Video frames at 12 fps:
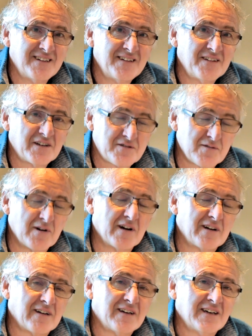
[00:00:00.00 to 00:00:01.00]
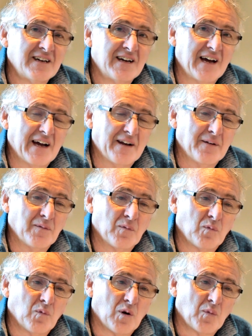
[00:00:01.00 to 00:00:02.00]
That's right. And
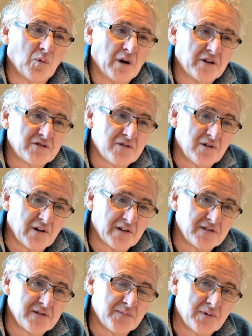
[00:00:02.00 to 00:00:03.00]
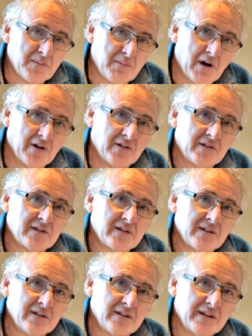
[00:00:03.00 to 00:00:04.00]
what we're trying to promote
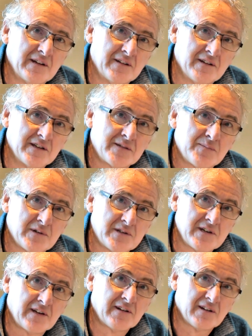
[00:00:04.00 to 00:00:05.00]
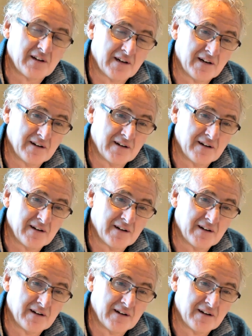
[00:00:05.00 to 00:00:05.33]
in this particular